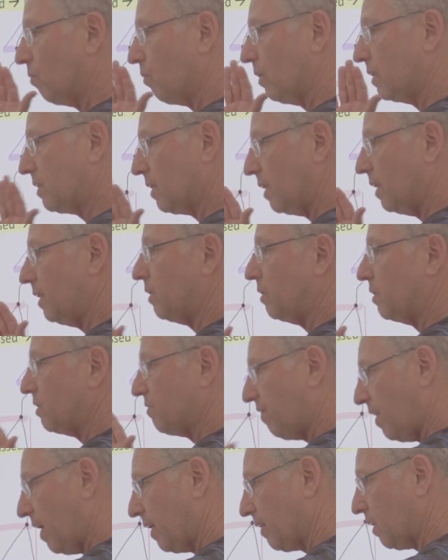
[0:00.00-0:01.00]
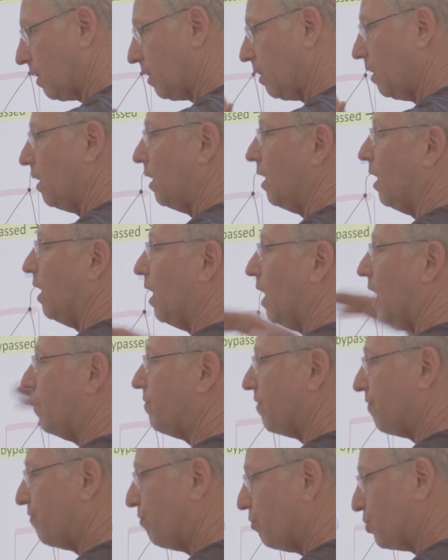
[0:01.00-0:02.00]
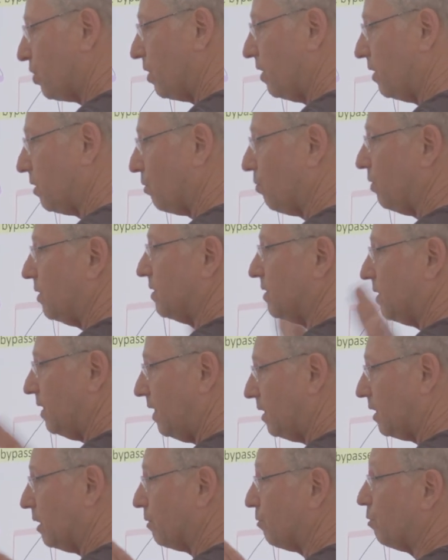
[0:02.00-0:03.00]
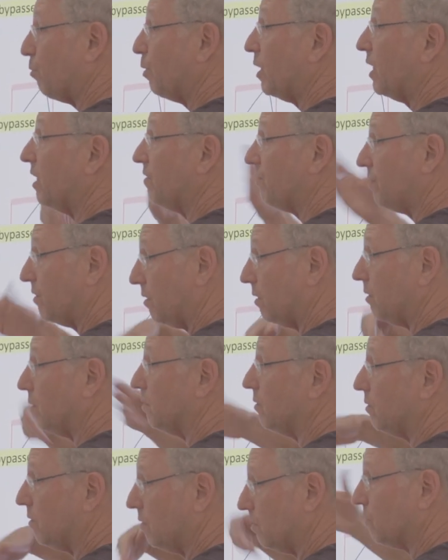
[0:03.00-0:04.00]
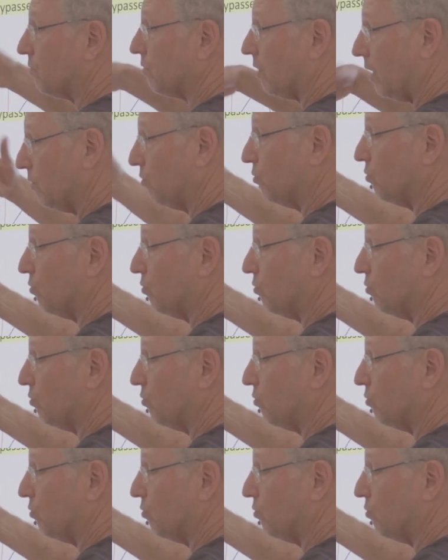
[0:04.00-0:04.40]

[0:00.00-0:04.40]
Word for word: once a leader is final, every future leader will see it and will never try